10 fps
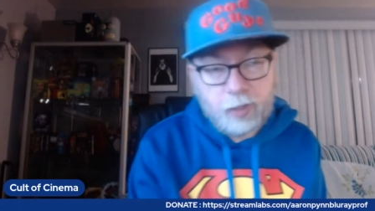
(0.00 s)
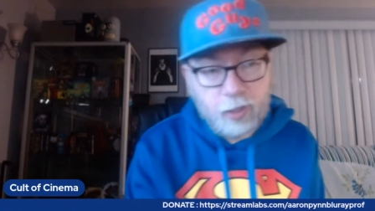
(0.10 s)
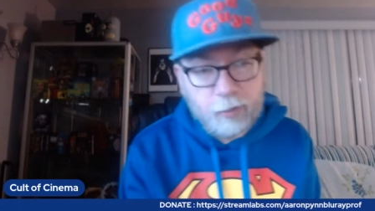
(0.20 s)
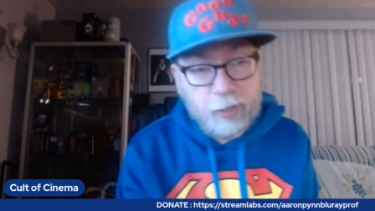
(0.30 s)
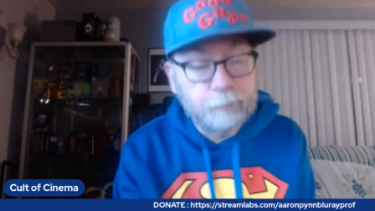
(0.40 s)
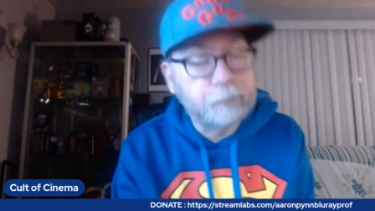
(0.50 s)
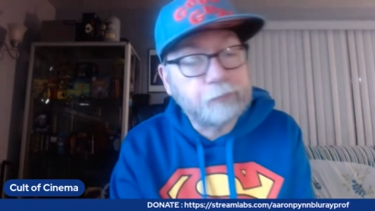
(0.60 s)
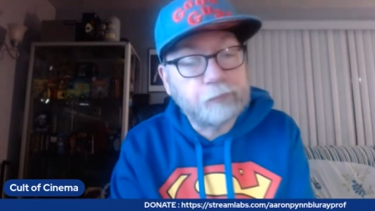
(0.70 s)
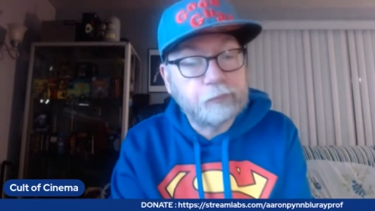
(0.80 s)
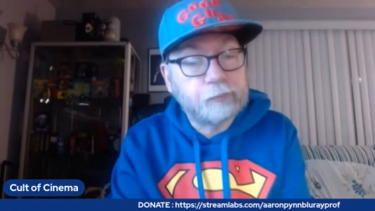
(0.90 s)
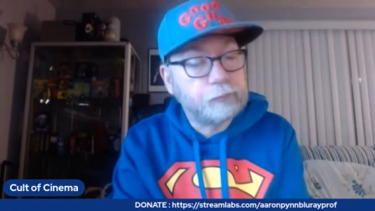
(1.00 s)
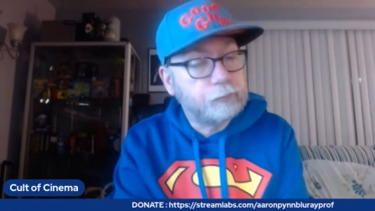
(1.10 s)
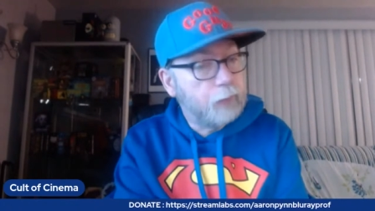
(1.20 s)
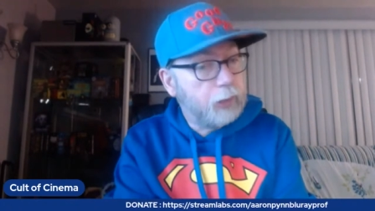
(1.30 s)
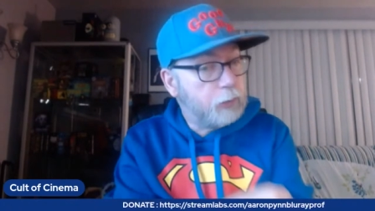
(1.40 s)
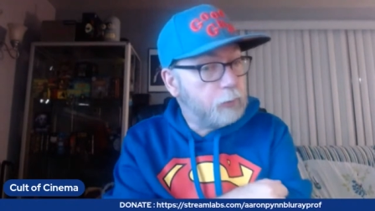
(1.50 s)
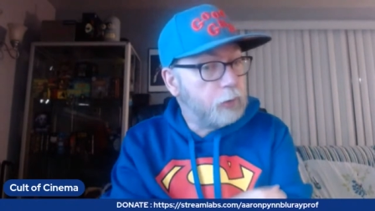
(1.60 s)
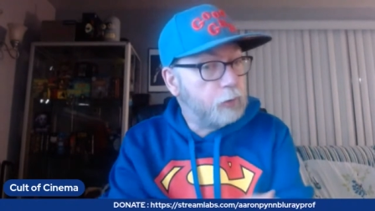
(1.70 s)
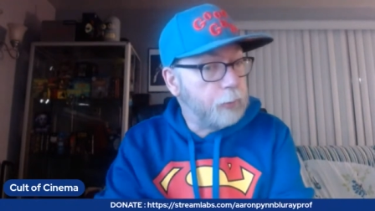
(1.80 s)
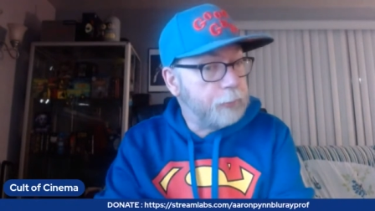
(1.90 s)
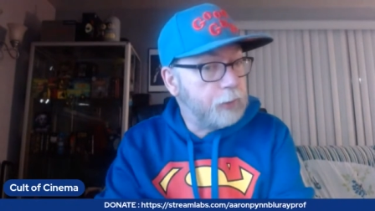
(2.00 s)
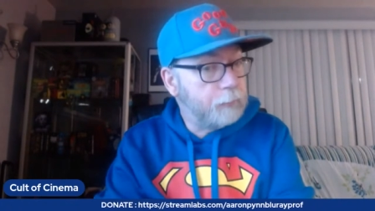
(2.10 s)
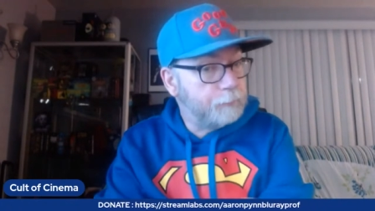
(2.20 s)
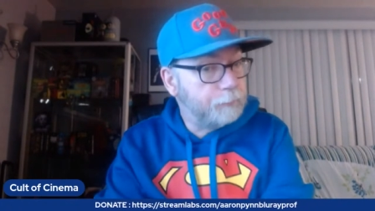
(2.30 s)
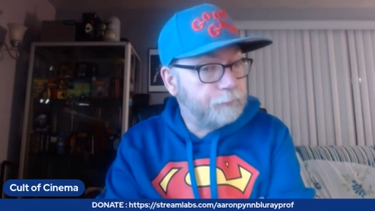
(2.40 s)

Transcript: All right. You guys want to look at the website?